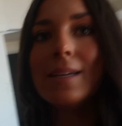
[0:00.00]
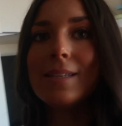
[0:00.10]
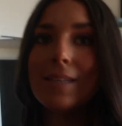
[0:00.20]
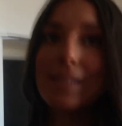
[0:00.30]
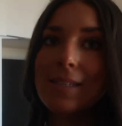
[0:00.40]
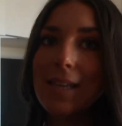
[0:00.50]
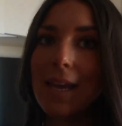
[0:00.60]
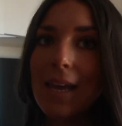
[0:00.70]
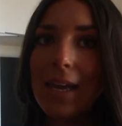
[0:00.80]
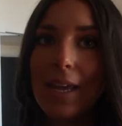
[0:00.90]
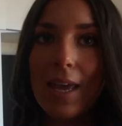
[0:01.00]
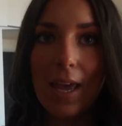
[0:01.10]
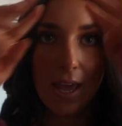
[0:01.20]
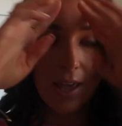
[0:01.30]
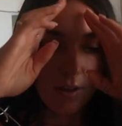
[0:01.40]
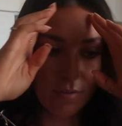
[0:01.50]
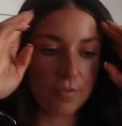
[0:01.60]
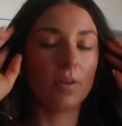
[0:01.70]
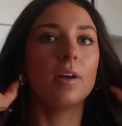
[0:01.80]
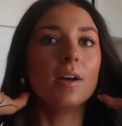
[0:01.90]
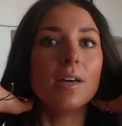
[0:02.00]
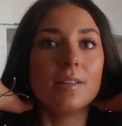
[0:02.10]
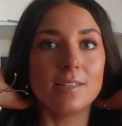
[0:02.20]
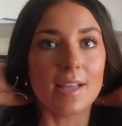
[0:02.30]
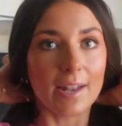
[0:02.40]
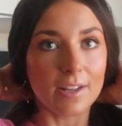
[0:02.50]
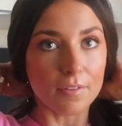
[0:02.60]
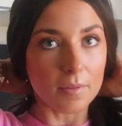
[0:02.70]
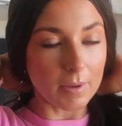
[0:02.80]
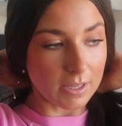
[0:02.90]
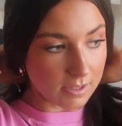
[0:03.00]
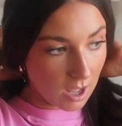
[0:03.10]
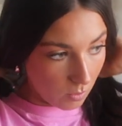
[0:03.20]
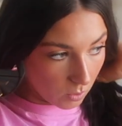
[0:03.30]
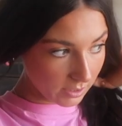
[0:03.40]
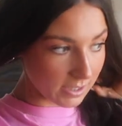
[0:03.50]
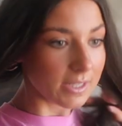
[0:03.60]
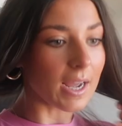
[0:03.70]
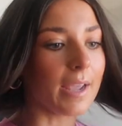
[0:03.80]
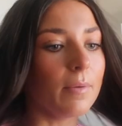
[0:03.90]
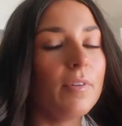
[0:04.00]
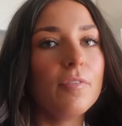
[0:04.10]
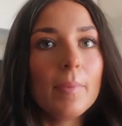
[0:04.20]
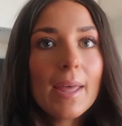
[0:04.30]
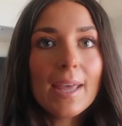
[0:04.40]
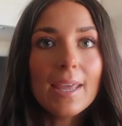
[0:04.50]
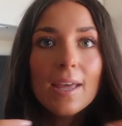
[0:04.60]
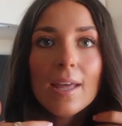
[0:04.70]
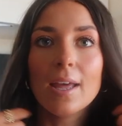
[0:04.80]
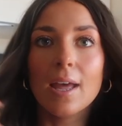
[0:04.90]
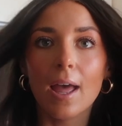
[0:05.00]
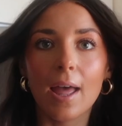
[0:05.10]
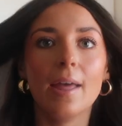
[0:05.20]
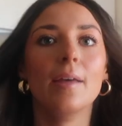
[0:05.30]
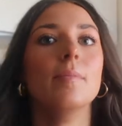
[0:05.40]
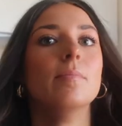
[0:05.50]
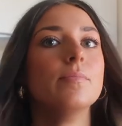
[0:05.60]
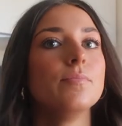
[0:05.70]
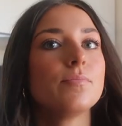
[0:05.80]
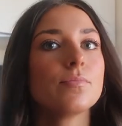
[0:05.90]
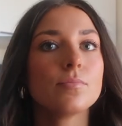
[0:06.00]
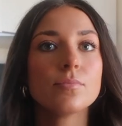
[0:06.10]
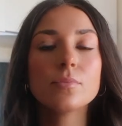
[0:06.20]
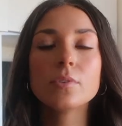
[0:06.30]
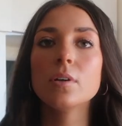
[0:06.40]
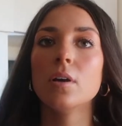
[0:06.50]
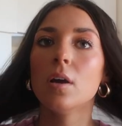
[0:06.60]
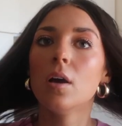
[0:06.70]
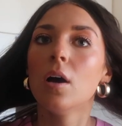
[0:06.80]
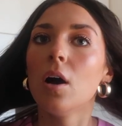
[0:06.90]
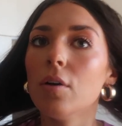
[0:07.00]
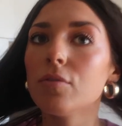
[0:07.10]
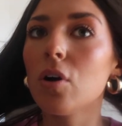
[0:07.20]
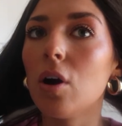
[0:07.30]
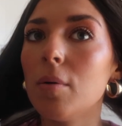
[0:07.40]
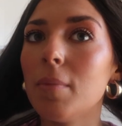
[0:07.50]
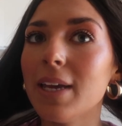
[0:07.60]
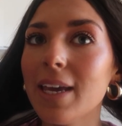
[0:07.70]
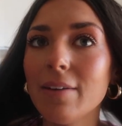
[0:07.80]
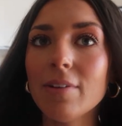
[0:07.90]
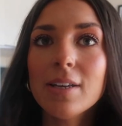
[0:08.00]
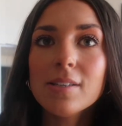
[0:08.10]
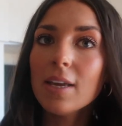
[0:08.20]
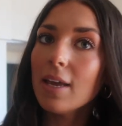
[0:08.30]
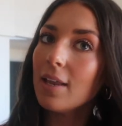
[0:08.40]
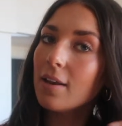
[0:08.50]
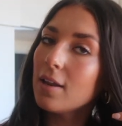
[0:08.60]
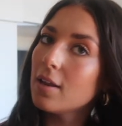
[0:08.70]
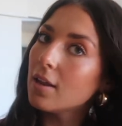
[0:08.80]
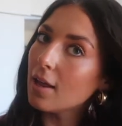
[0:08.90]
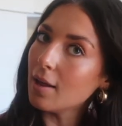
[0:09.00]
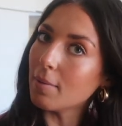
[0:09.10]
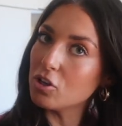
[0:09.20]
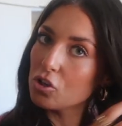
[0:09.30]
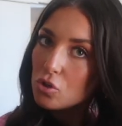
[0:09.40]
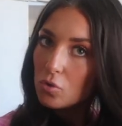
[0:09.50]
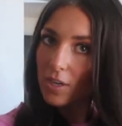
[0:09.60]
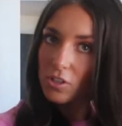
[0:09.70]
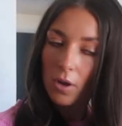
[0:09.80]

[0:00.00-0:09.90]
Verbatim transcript: to see if there's any other bits that I want to take with me. Um, I've got my earrings in. Um, I just always